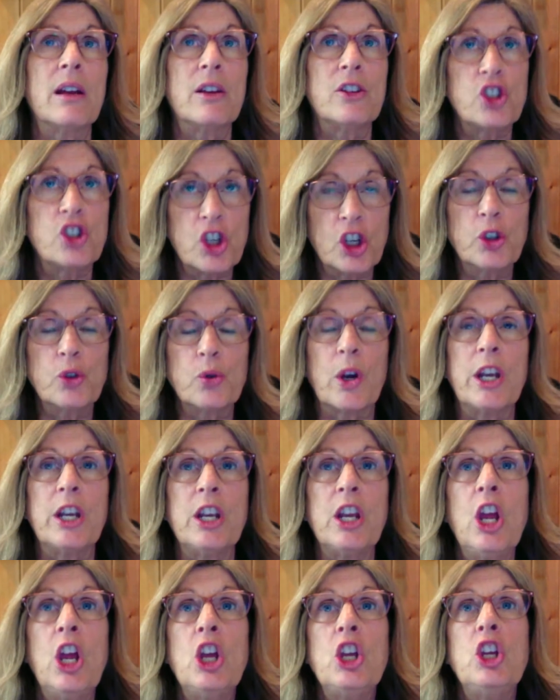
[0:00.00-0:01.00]

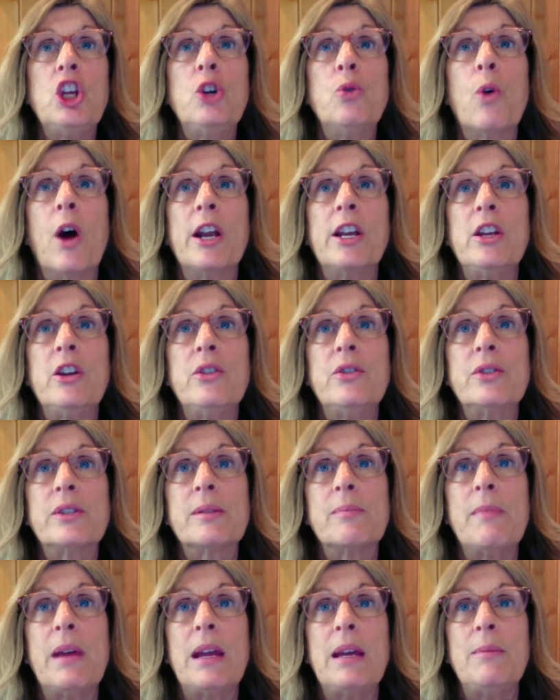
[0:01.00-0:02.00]
children, you'd want to
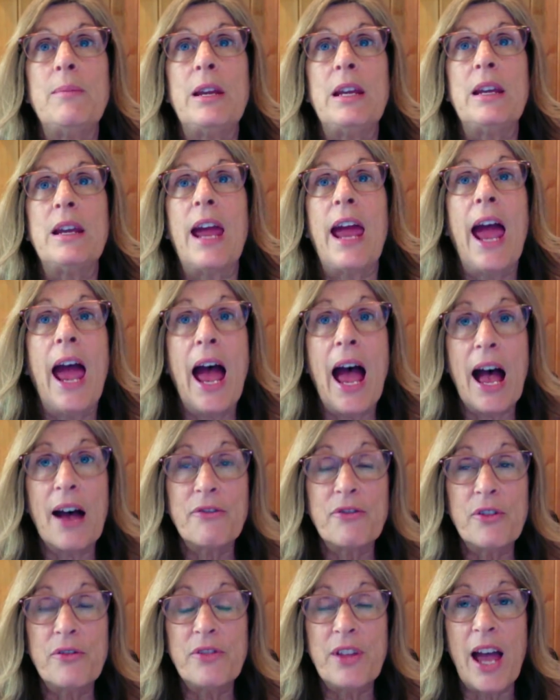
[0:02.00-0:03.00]
use maybe
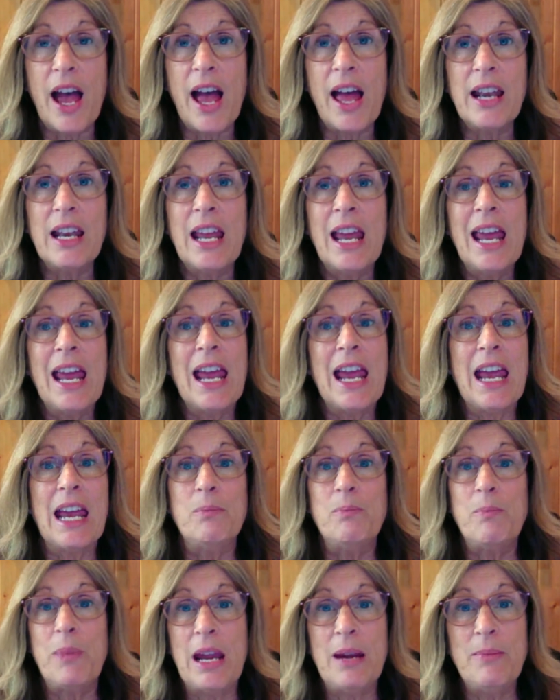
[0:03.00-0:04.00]
half of that.
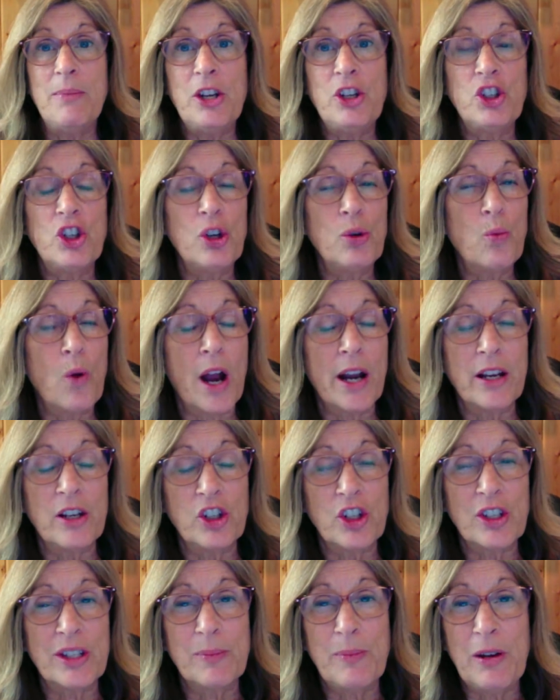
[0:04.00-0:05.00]
And babies, you'd want to
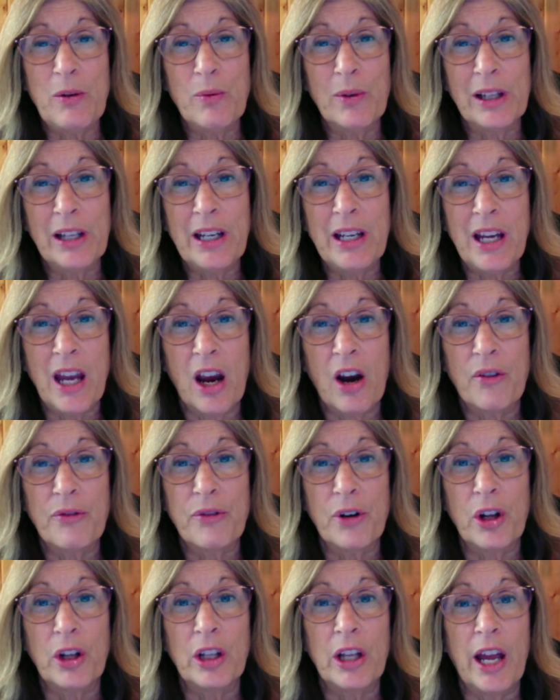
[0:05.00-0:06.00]
just be really
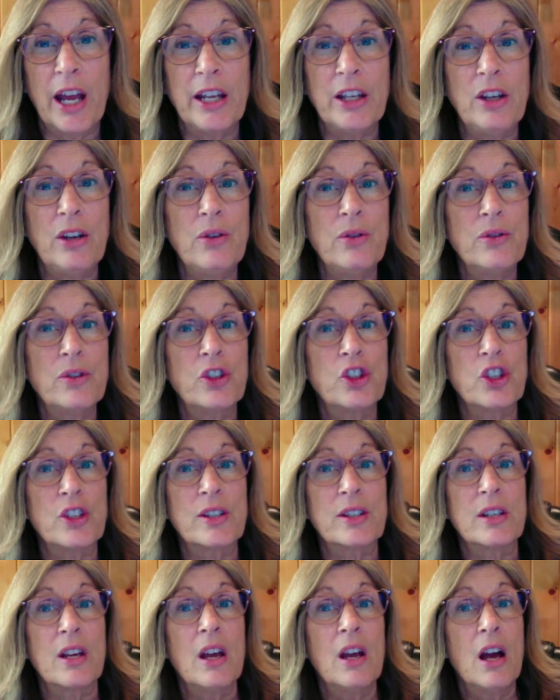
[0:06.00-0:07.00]
careful and use
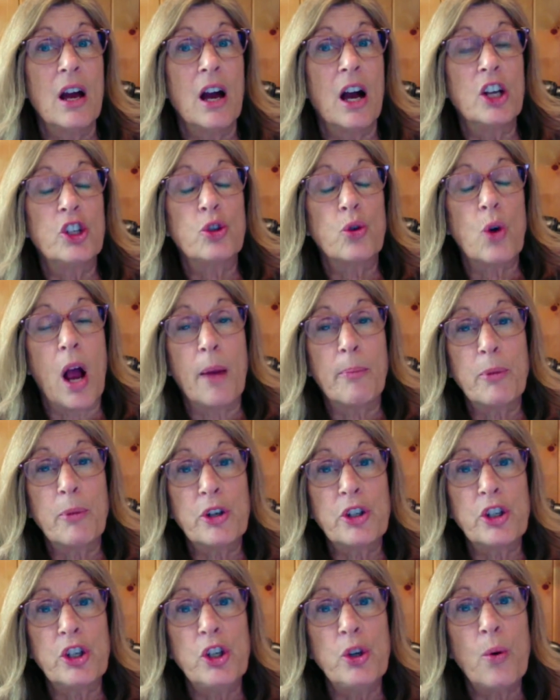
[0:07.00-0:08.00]
just a drop or
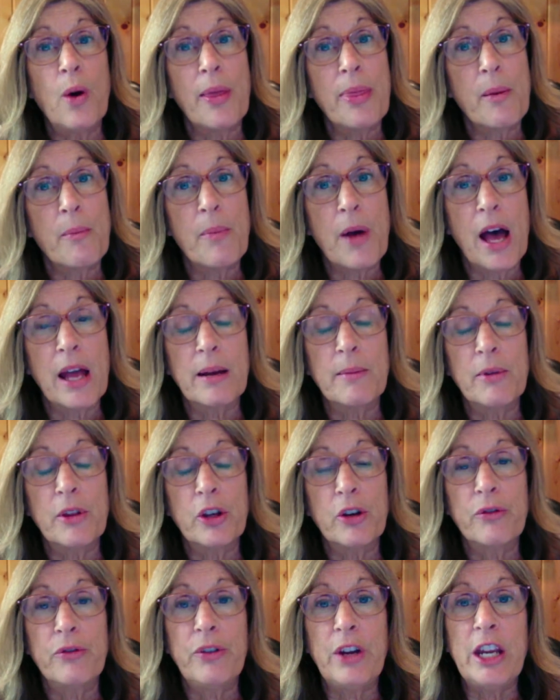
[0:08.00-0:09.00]
two on the bottom of
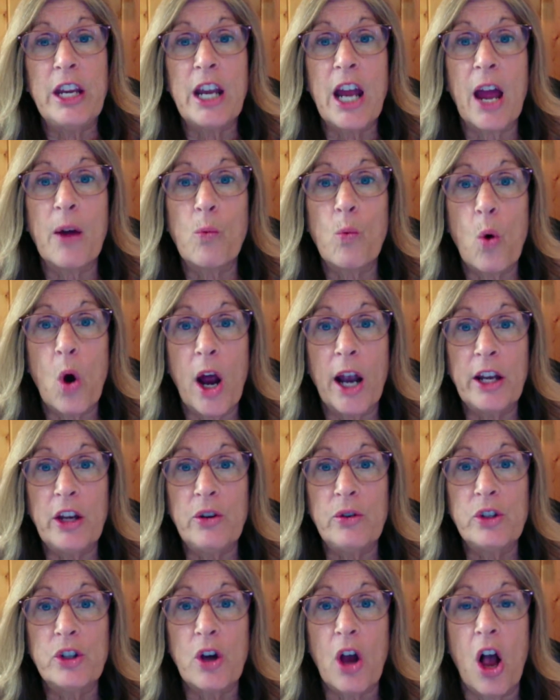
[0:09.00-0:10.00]
their feet. I want
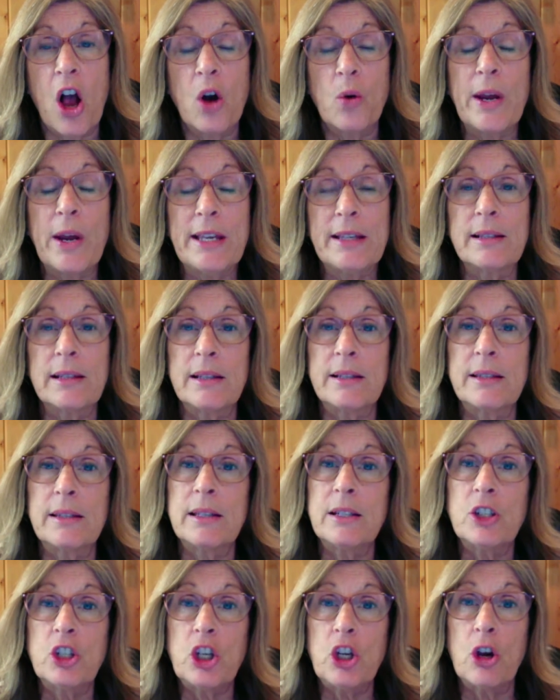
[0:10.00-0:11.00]
you to always
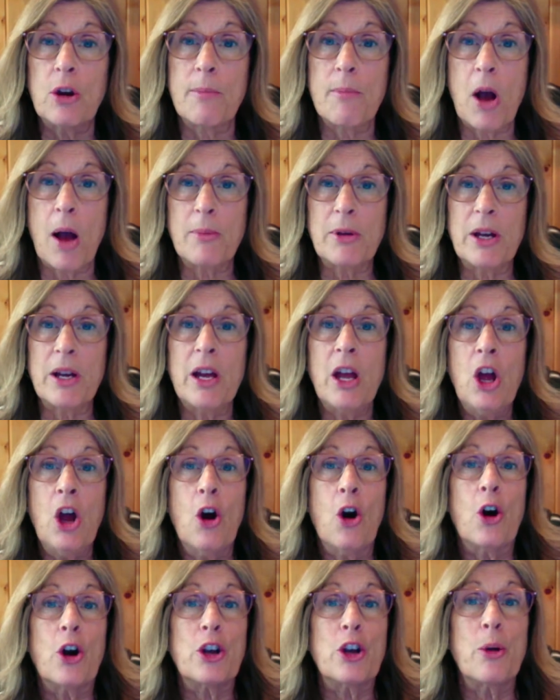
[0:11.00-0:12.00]
listen to your mama
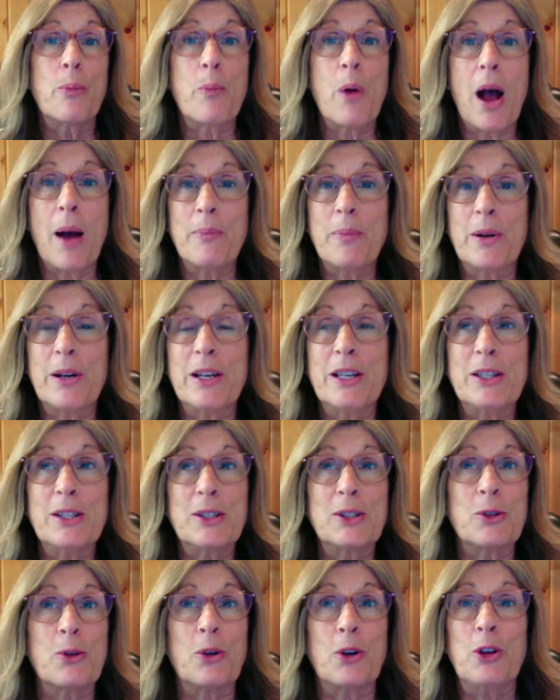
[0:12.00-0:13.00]
or your
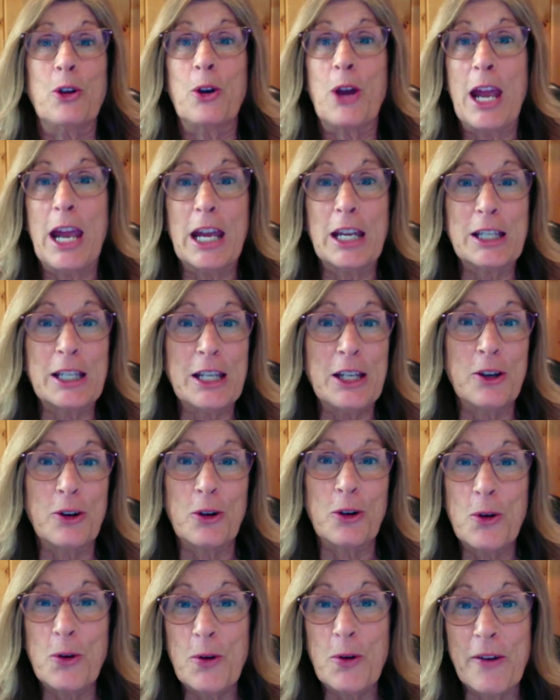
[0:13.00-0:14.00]
papas or your auntie or
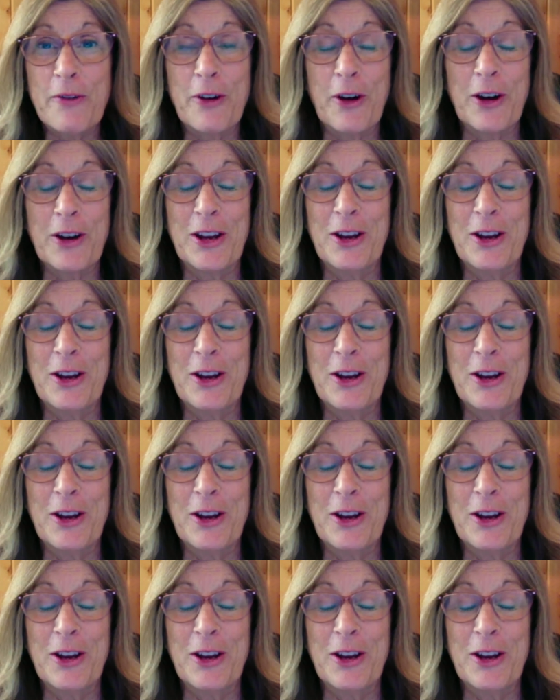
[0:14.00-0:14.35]
whoever